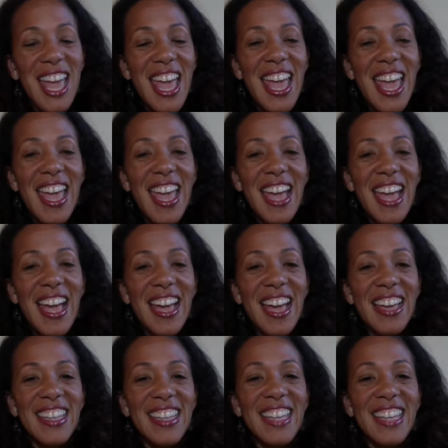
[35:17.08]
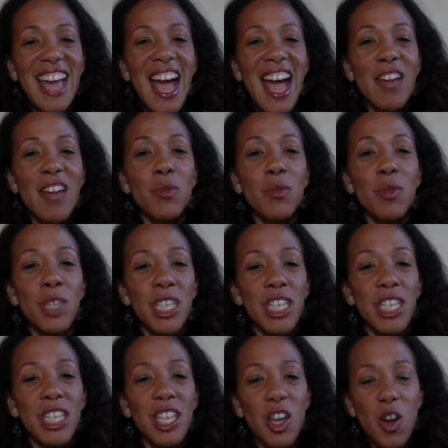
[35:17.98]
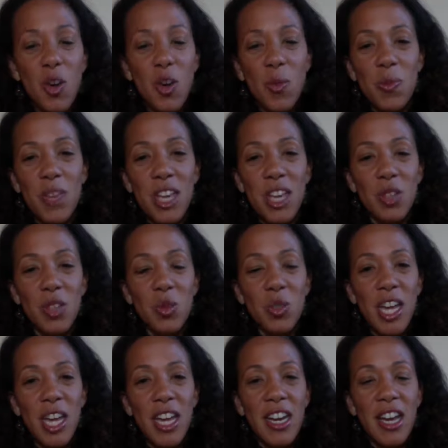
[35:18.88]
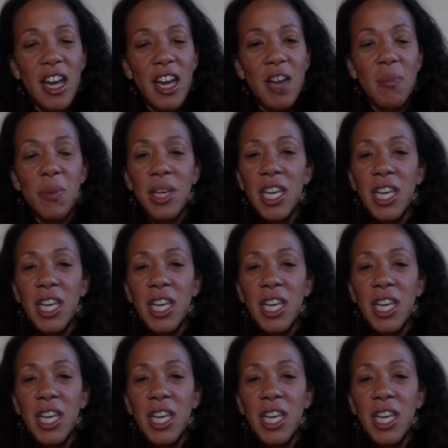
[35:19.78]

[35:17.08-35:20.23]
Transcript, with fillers: And I really hope that you sign up.